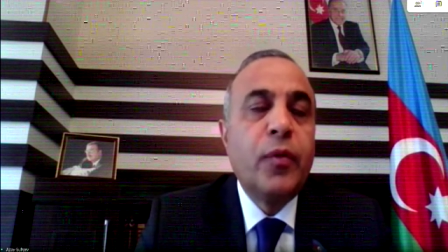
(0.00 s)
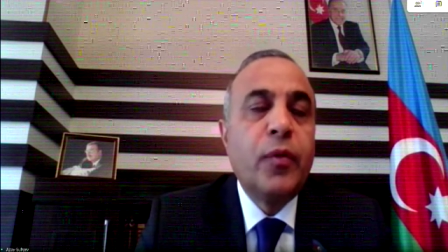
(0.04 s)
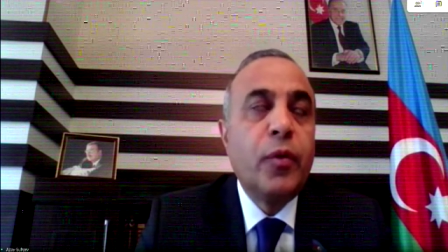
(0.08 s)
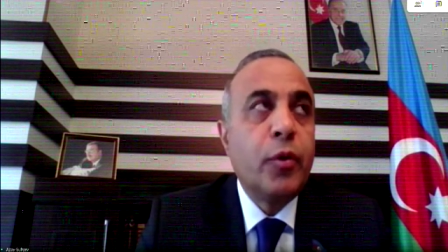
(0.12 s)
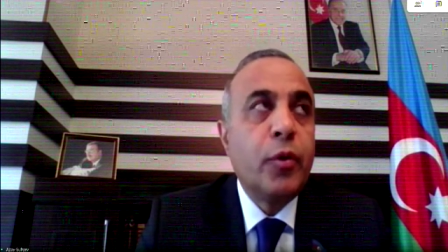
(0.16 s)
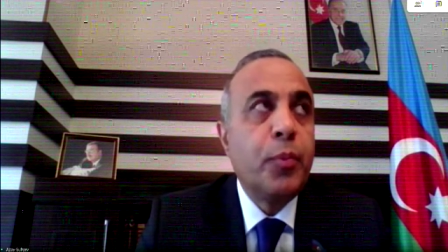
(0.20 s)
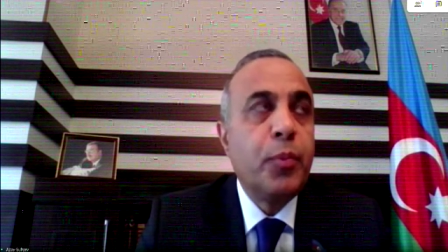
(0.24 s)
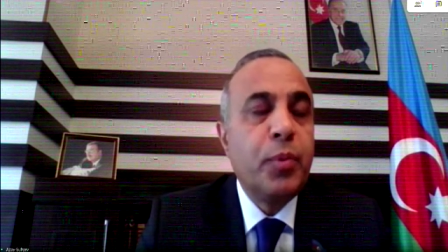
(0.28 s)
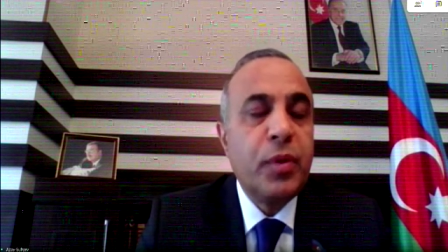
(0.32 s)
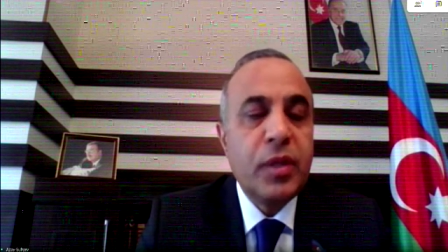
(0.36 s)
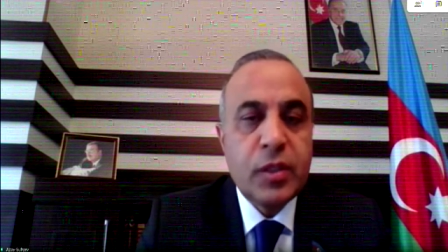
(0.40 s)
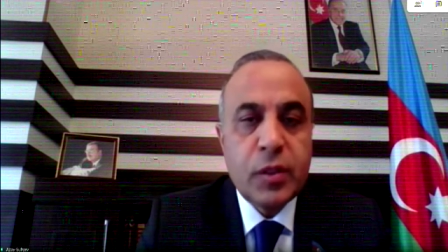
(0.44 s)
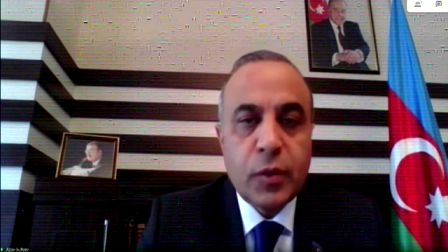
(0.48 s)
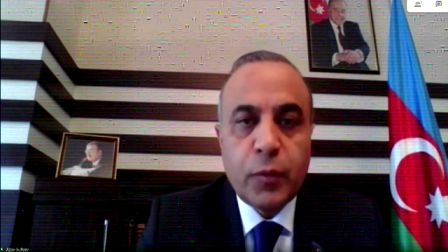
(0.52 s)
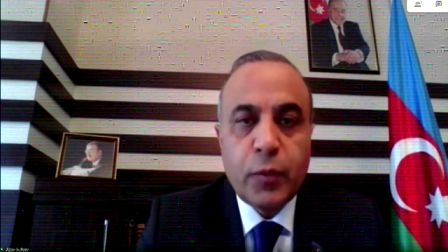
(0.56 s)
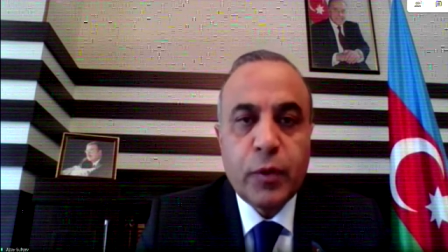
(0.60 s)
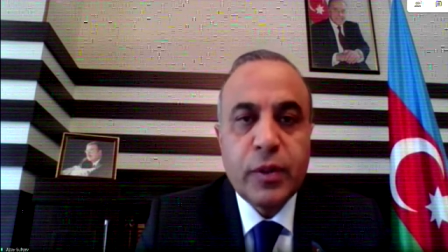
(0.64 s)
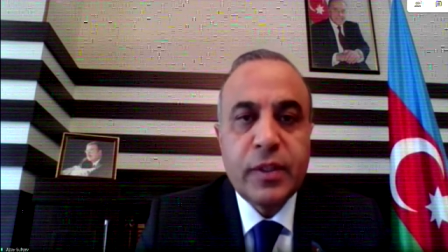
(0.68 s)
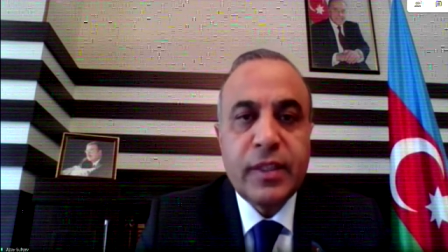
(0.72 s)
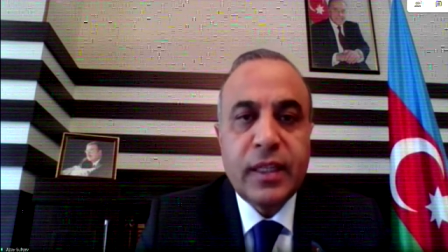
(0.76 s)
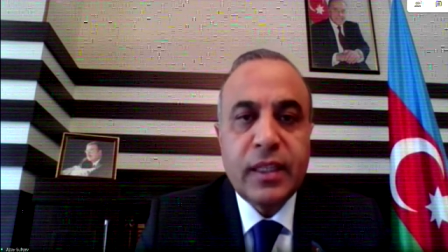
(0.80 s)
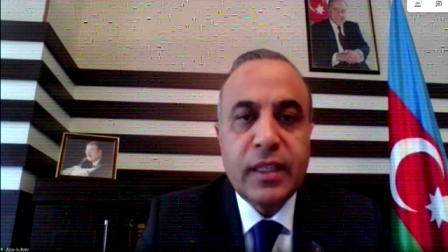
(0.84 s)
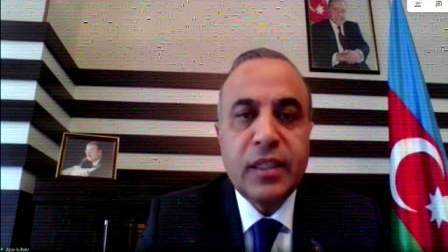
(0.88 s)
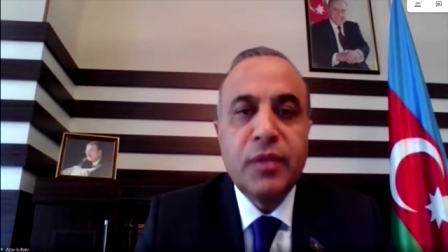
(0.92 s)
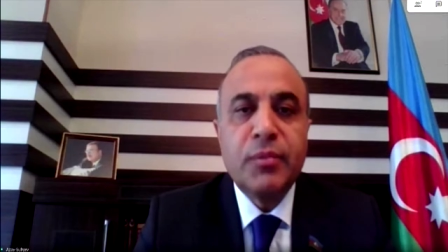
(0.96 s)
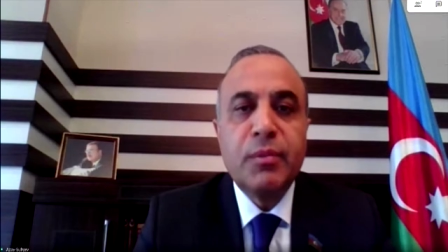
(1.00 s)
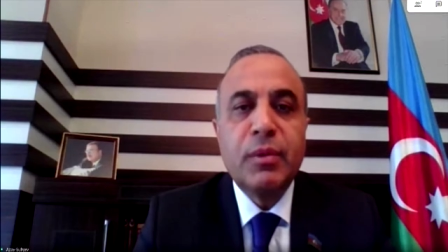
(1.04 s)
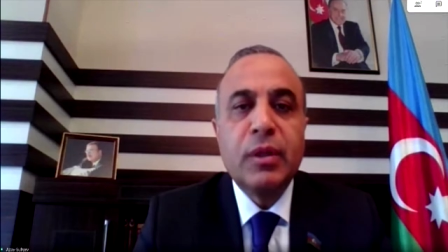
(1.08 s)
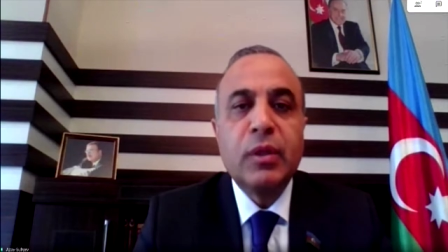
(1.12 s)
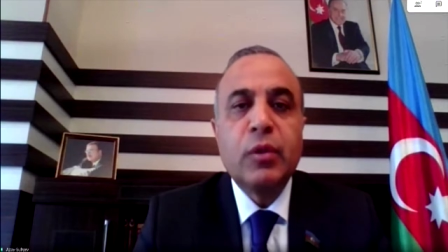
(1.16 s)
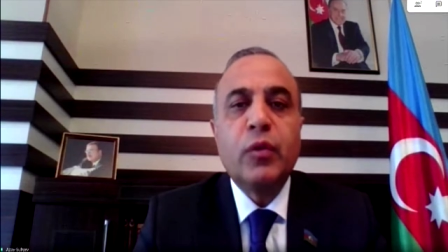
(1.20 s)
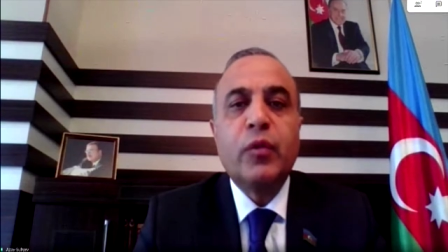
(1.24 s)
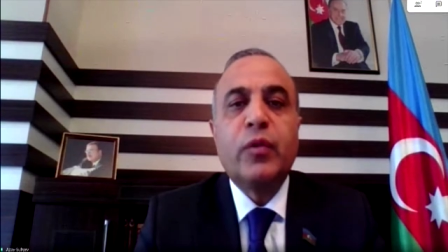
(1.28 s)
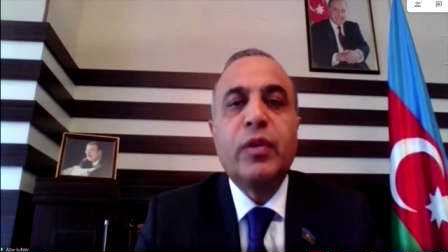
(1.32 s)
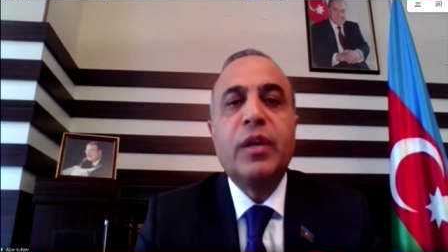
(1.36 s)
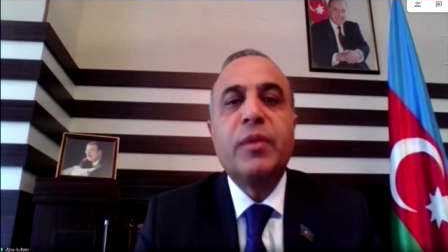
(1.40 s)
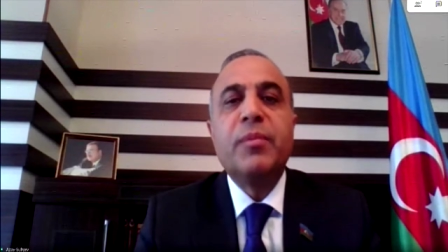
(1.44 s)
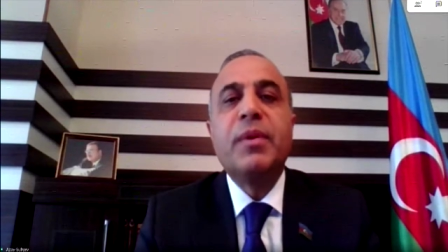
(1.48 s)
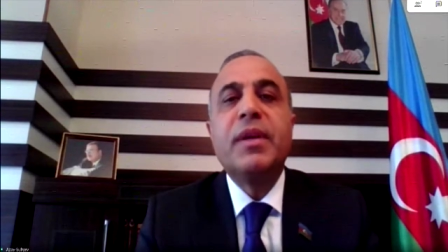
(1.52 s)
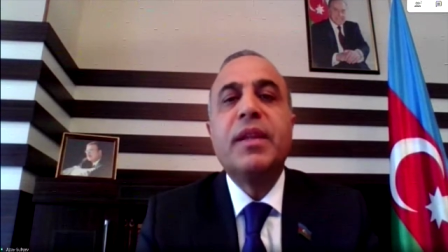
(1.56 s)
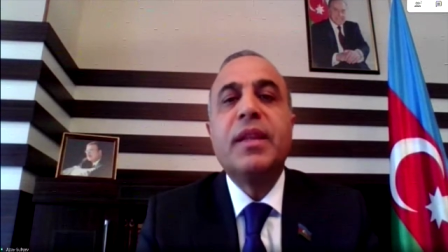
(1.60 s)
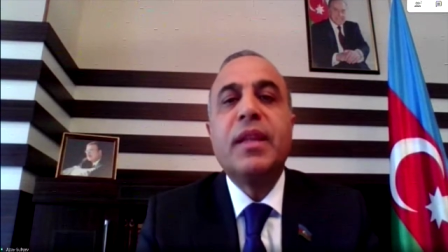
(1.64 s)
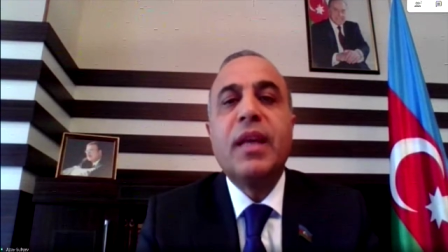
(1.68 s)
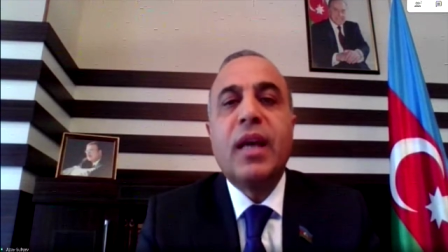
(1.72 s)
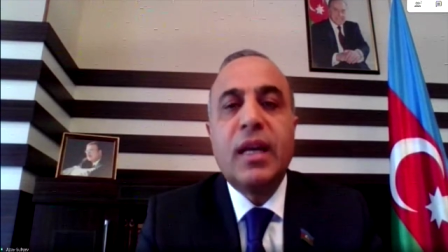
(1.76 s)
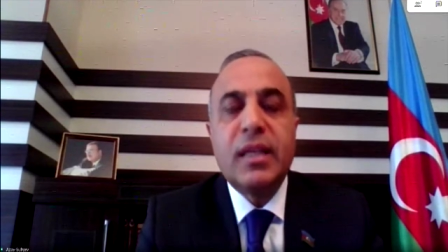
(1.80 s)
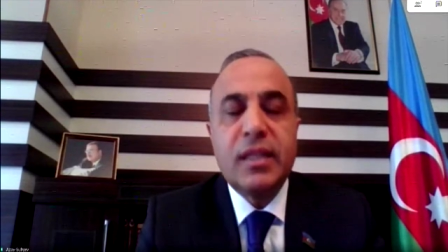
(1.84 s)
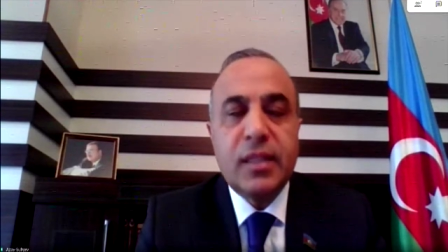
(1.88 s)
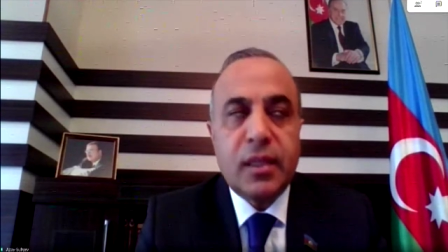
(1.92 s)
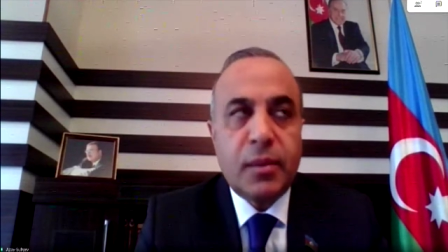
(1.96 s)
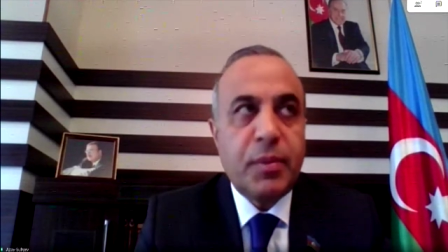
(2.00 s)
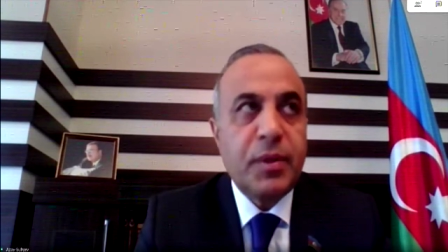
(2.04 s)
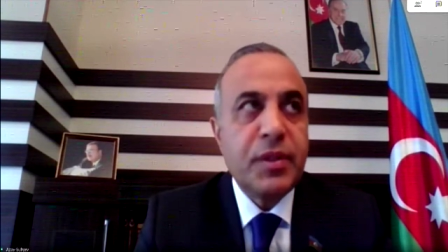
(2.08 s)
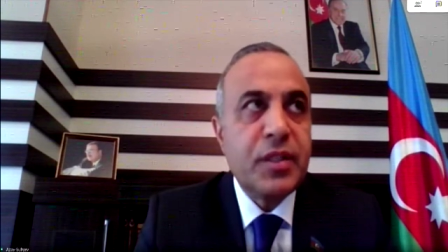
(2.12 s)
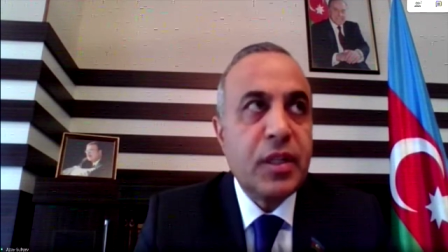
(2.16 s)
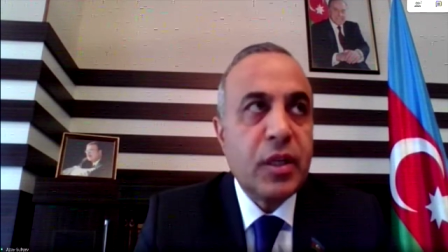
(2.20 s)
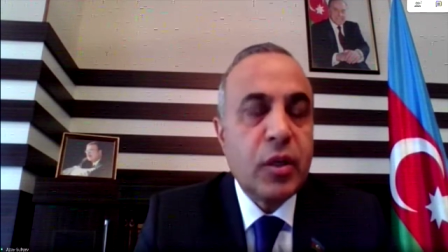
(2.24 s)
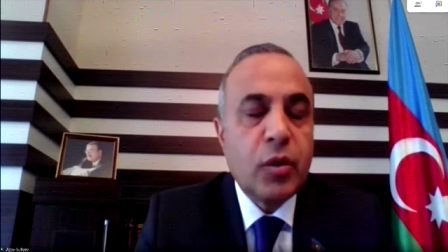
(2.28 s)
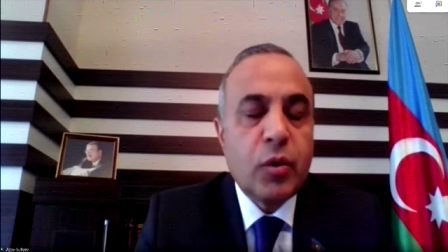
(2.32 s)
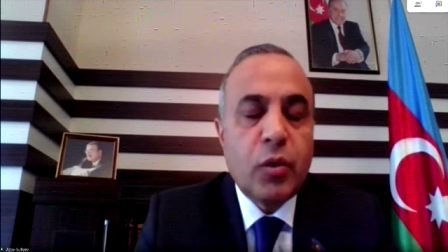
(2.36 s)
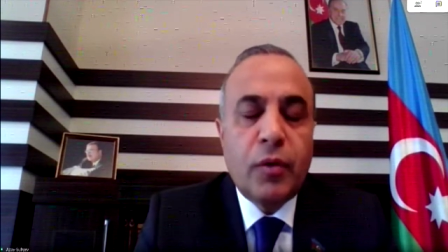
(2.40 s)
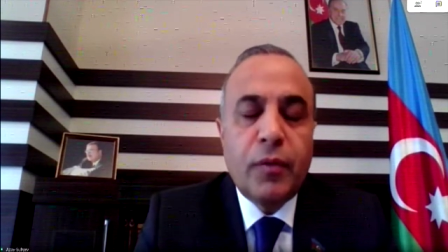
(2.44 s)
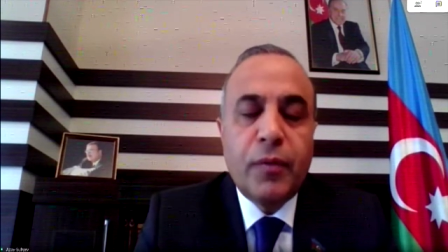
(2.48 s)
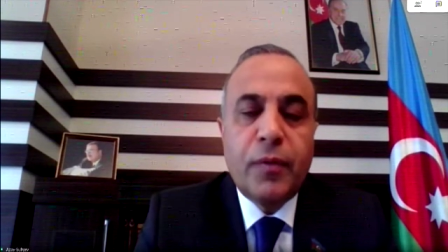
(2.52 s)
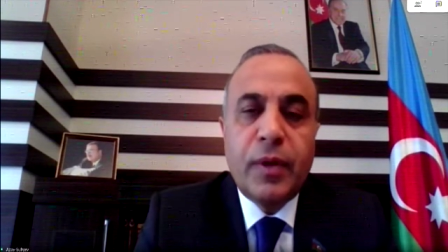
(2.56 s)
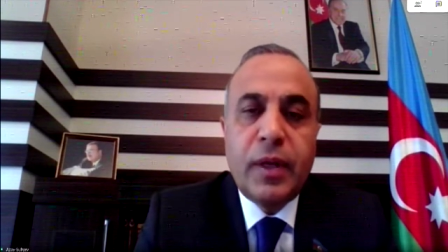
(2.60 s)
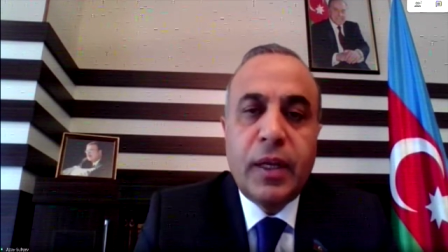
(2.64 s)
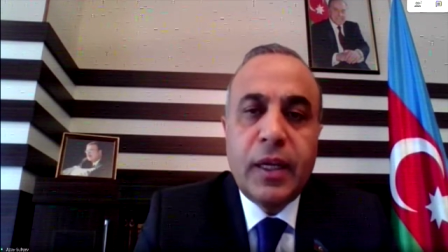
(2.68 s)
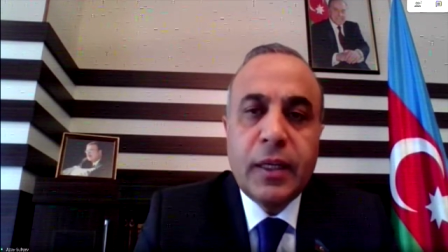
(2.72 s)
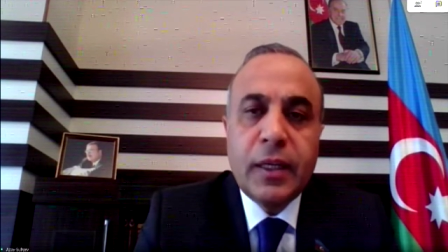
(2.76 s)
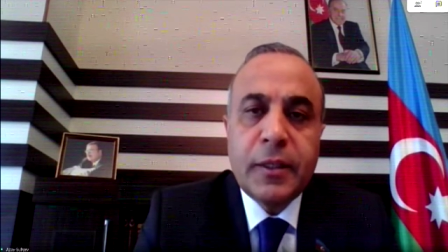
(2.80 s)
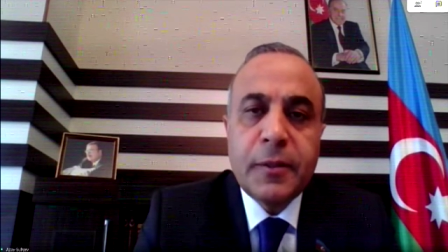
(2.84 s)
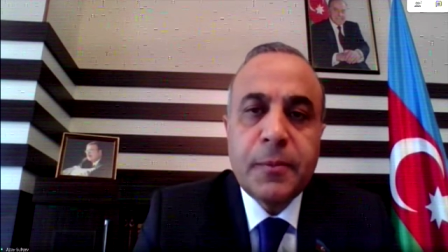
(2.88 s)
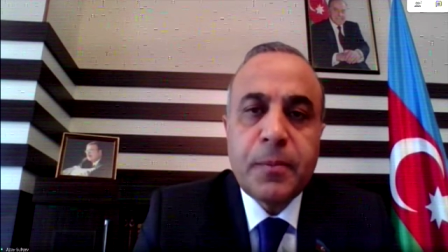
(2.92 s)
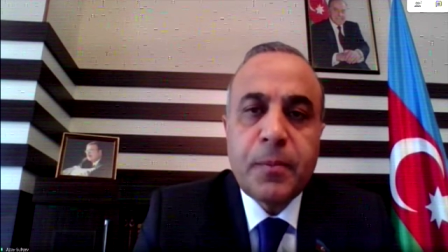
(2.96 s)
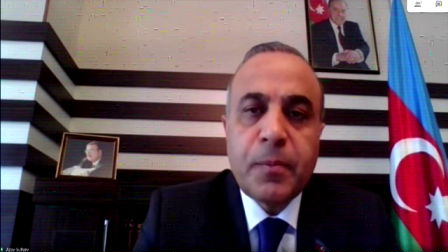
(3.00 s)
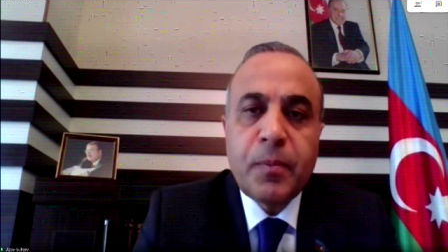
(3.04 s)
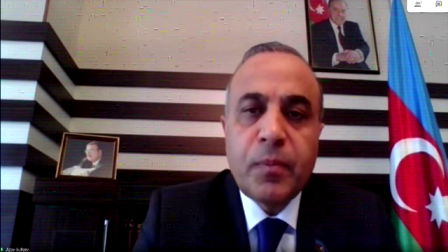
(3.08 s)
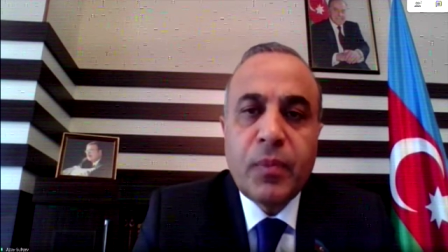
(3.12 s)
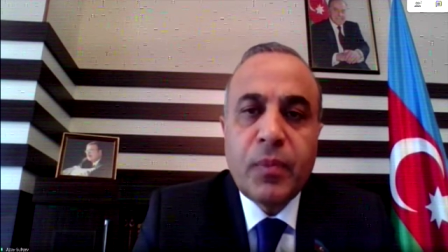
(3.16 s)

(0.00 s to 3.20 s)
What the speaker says: for peaceful settlement of Armenia-Azerbaijan conflict.